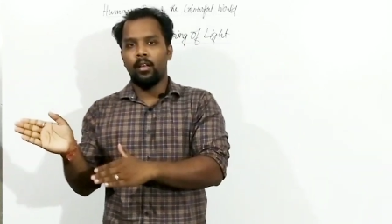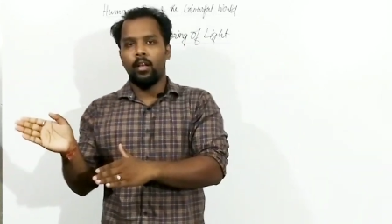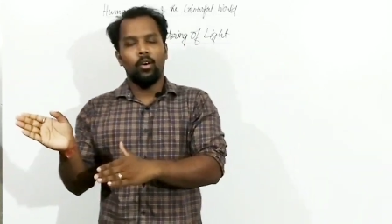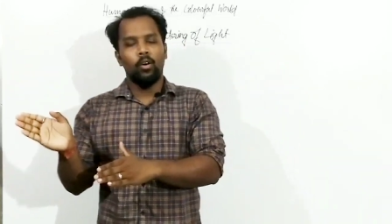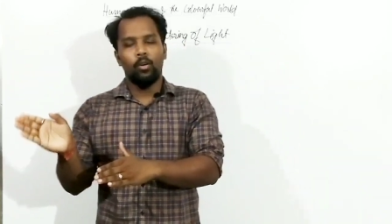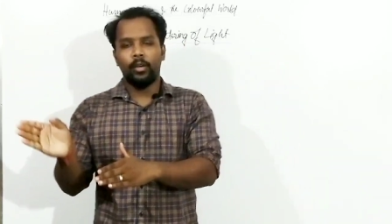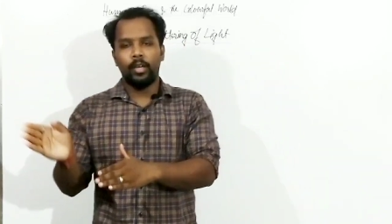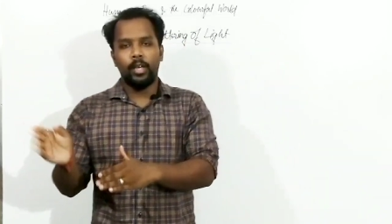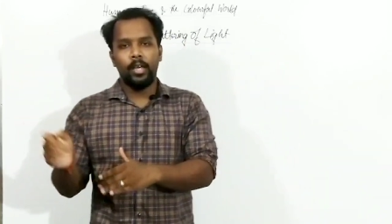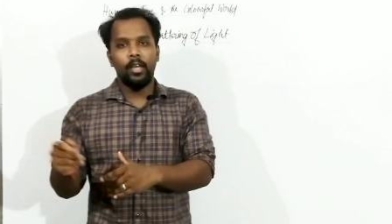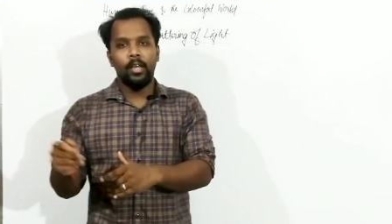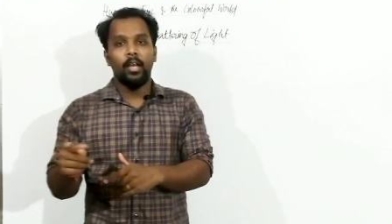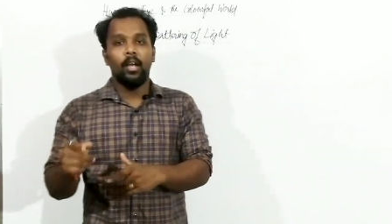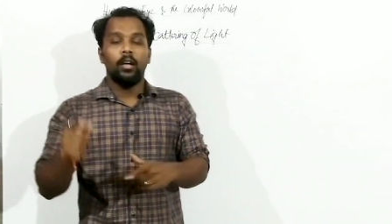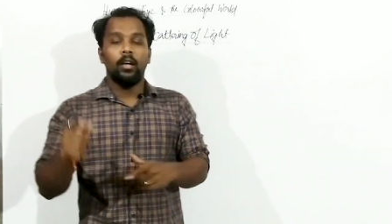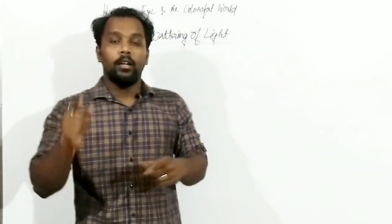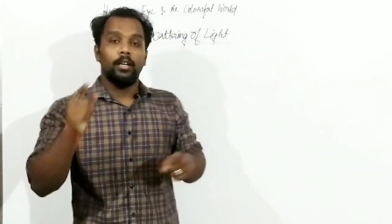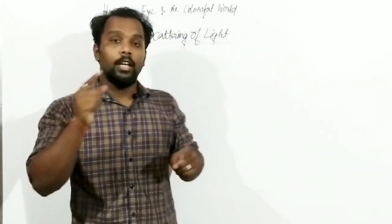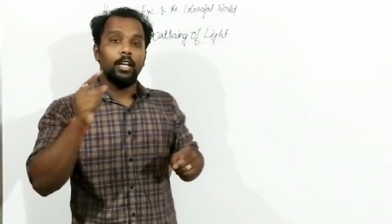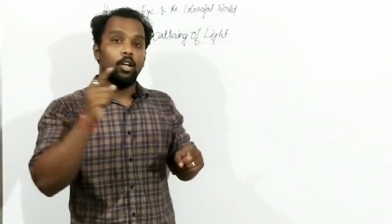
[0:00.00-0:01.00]
Okay,
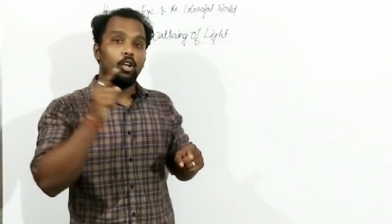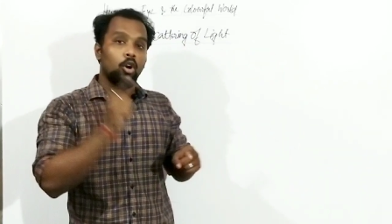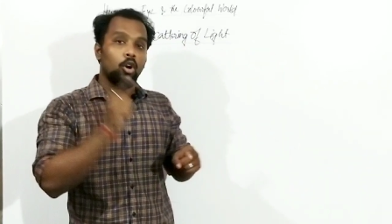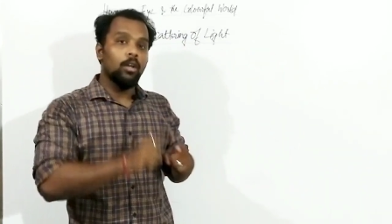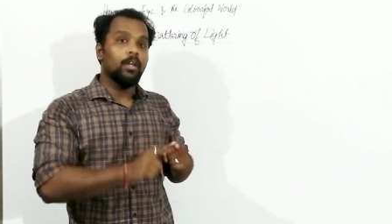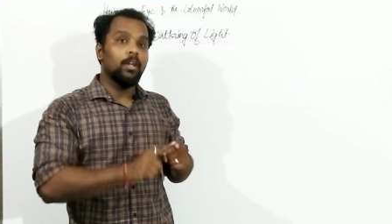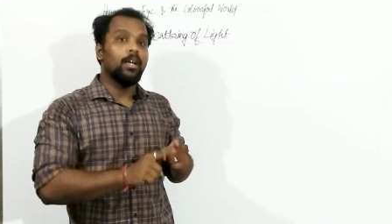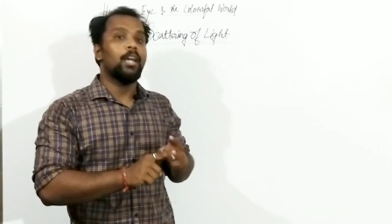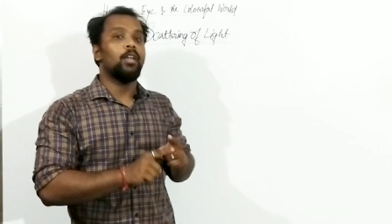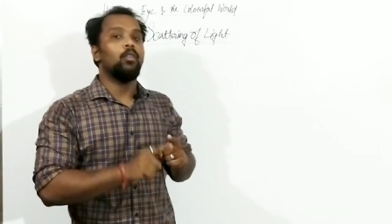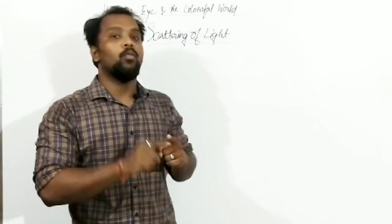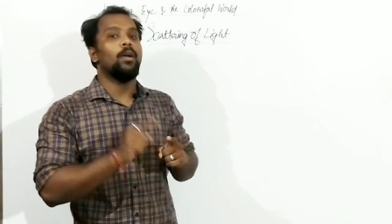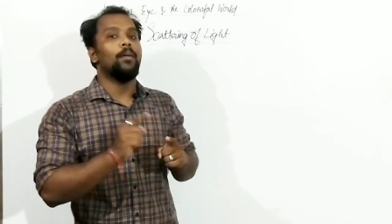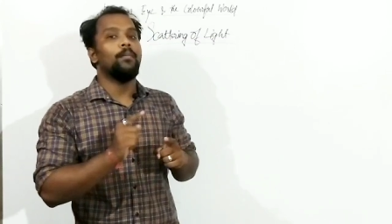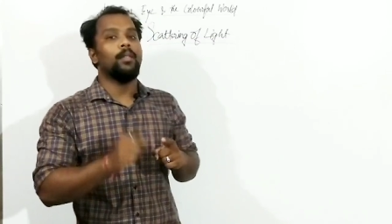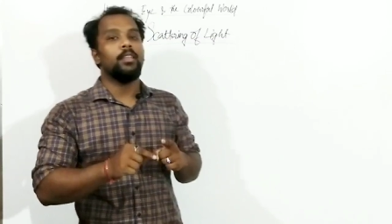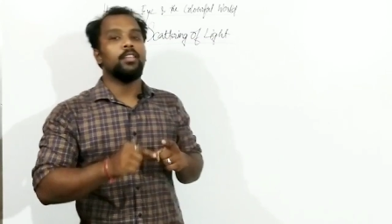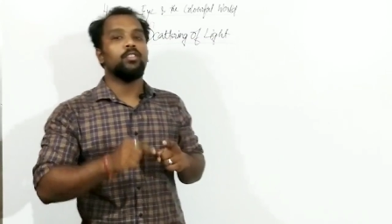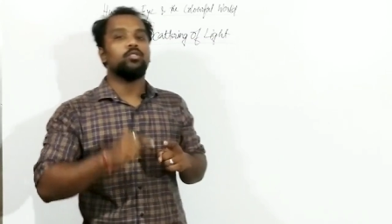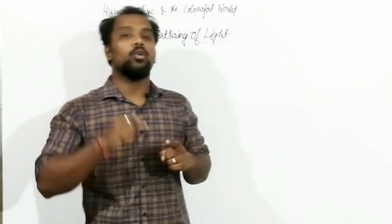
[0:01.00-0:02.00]
the longer
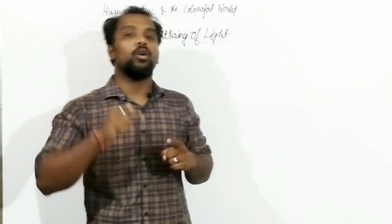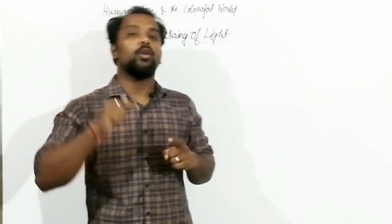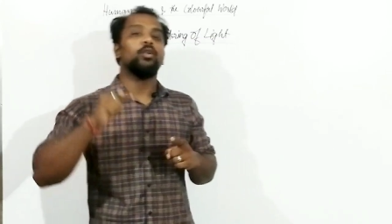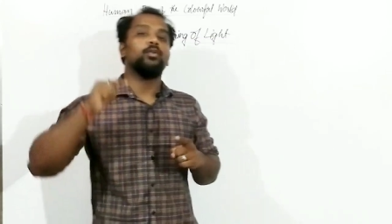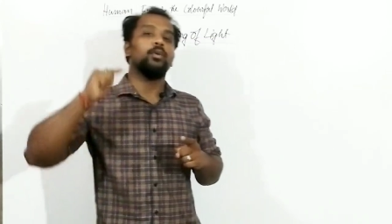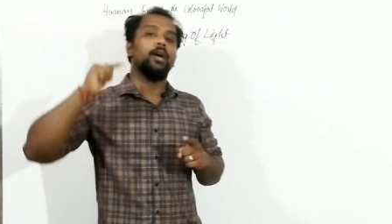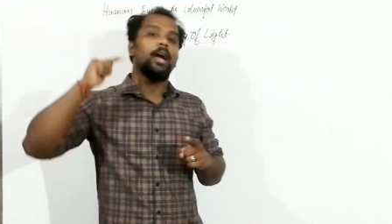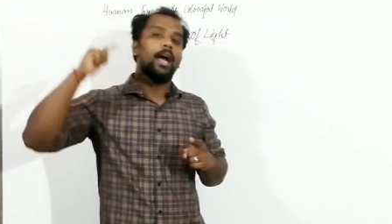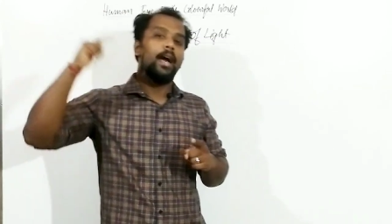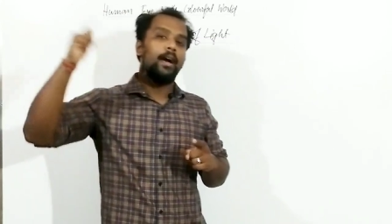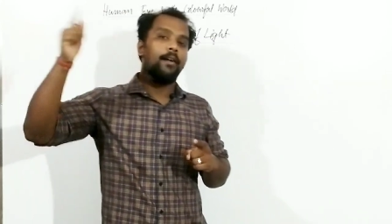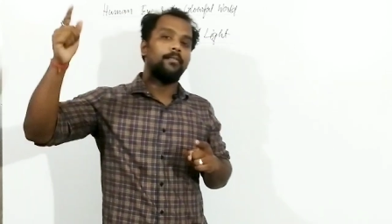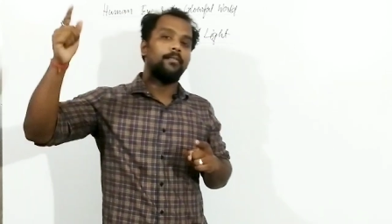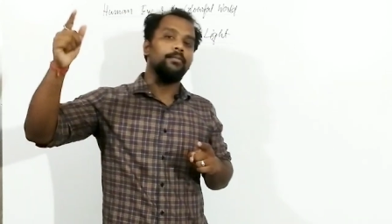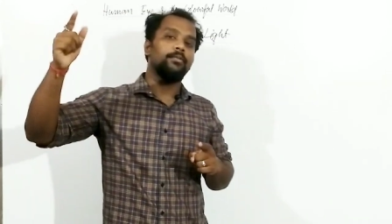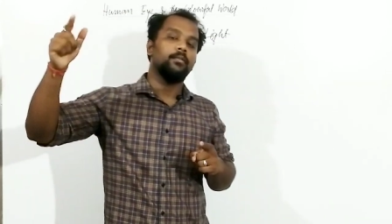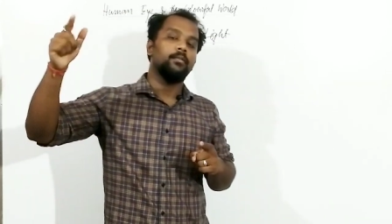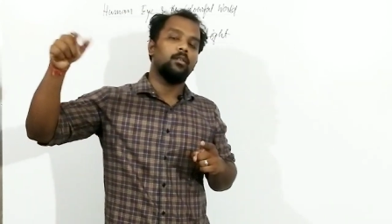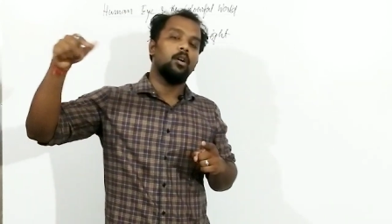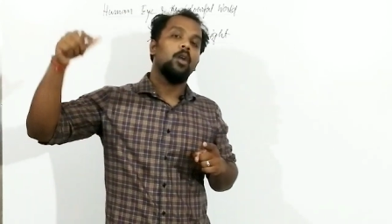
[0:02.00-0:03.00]
wavelength is going to
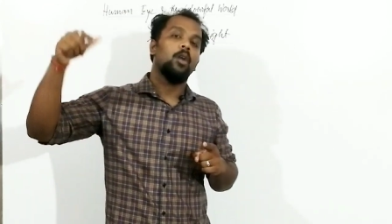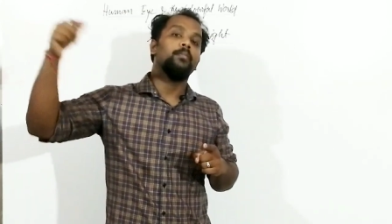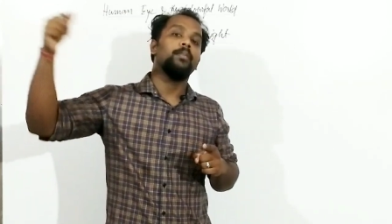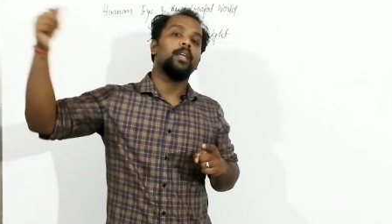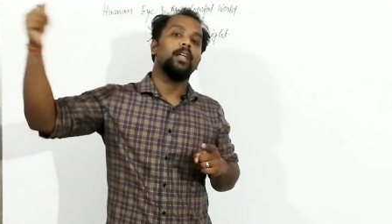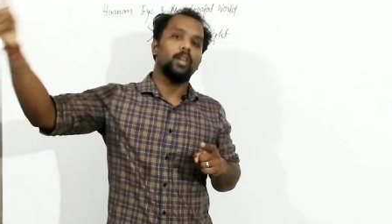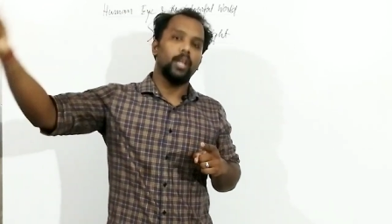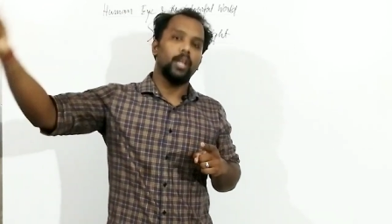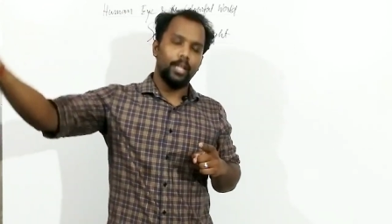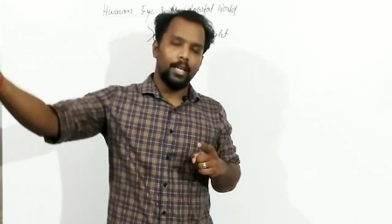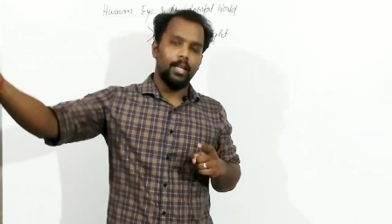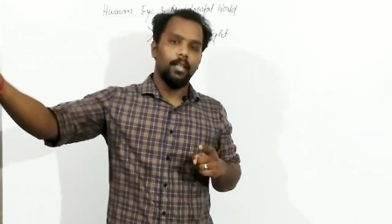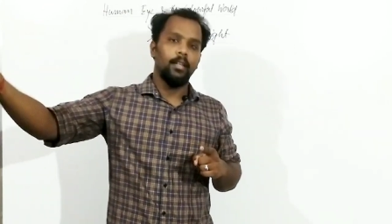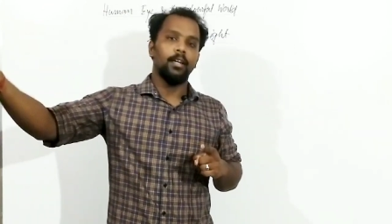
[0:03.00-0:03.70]
have of that red color.